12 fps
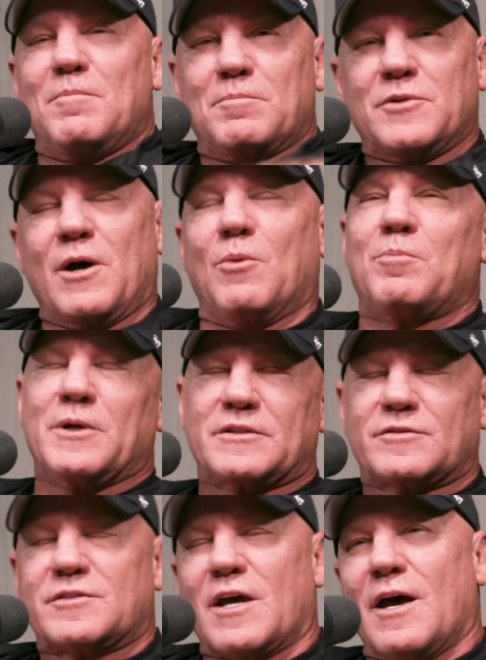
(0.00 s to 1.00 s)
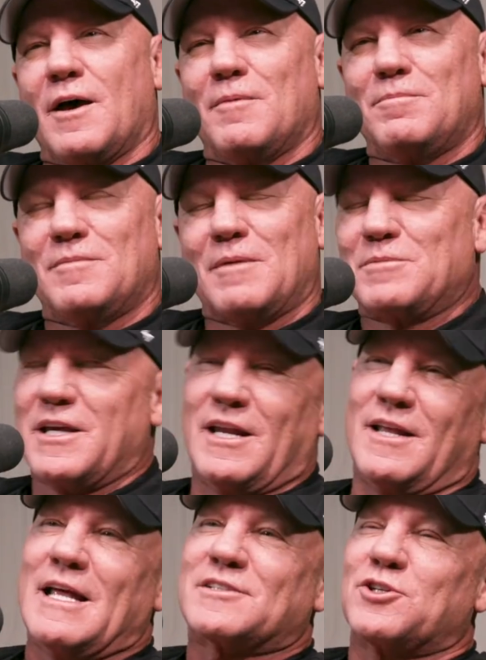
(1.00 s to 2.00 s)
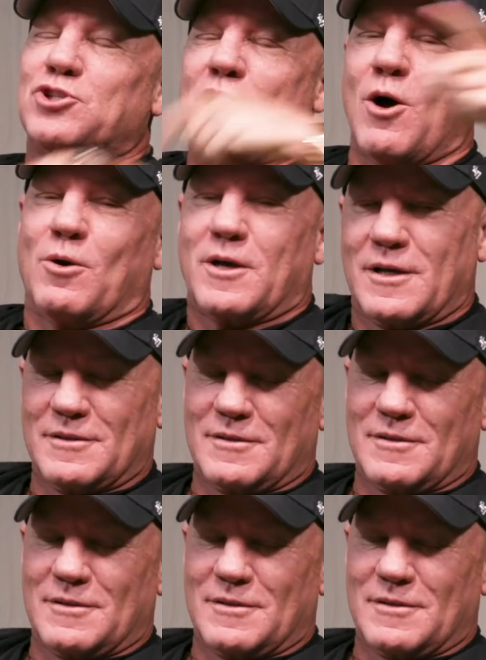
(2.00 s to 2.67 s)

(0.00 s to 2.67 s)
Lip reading: No, but I'm kidding. That's a joke.